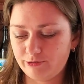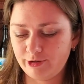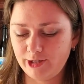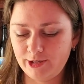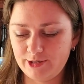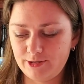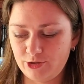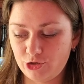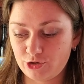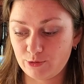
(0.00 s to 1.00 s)

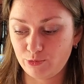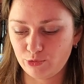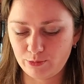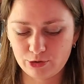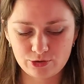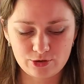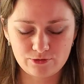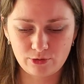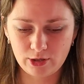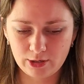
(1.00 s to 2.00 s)
re-stitch the book because it's
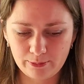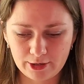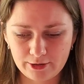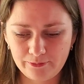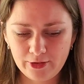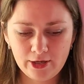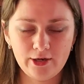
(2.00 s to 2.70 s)
falling apart.